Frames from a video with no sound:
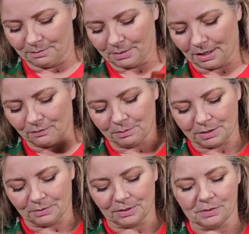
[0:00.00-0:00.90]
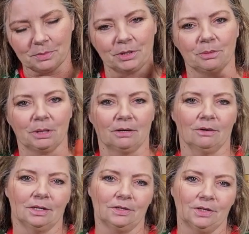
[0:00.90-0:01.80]
But I ripped it when I was putting it back
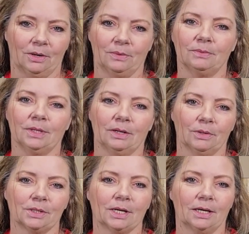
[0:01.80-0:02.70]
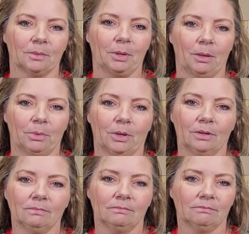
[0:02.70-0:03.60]
on. So it looks like the paper
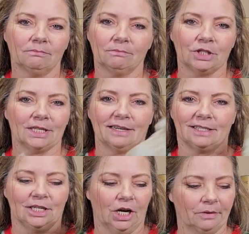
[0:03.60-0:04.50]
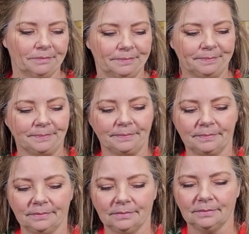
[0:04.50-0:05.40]
just has to go.
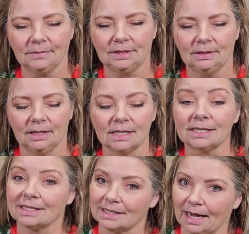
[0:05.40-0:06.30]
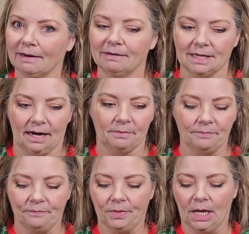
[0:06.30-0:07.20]
Sad day.
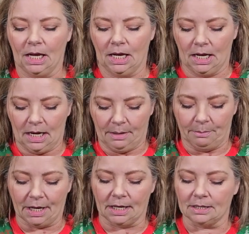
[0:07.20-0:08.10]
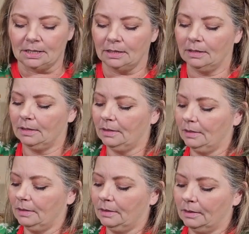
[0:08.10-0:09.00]
But
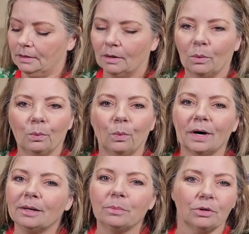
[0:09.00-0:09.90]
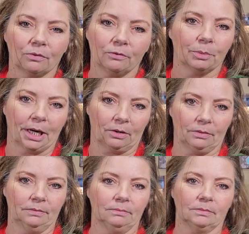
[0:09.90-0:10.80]
what a beautiful bottle.
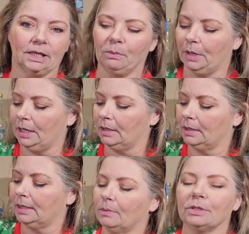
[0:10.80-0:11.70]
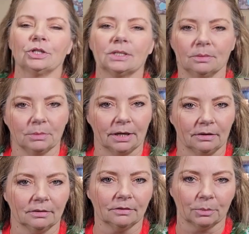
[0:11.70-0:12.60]
Can we just
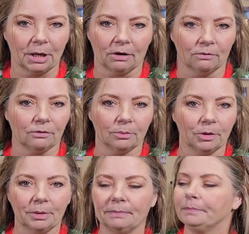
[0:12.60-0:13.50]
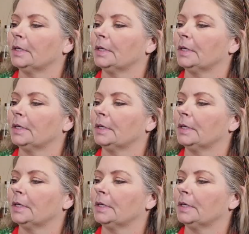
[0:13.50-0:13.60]
admire the bottle for a moment?